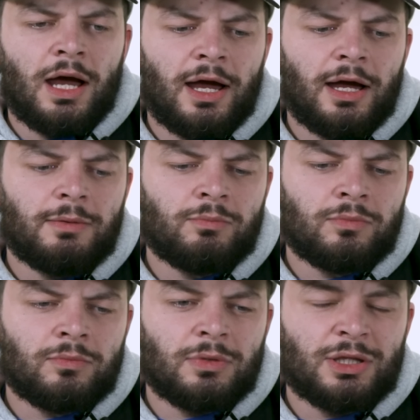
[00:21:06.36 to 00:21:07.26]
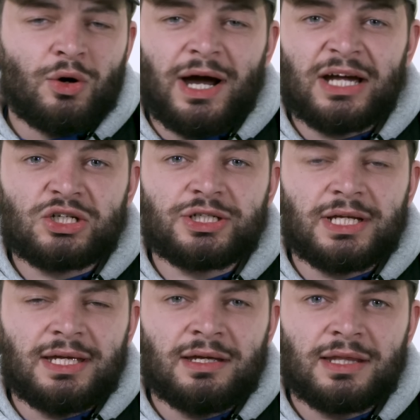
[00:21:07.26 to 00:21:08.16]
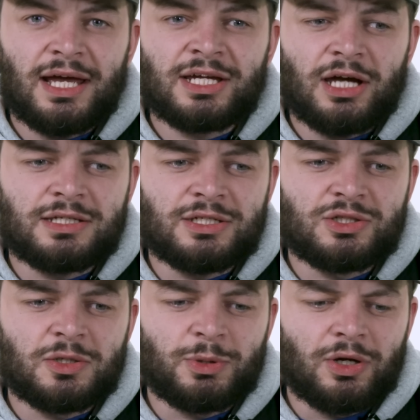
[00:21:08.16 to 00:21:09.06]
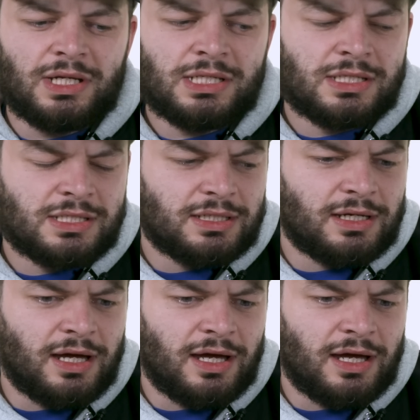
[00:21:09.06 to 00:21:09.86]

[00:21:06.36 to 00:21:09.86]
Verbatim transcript: Um, not actually that gutted, to be honest.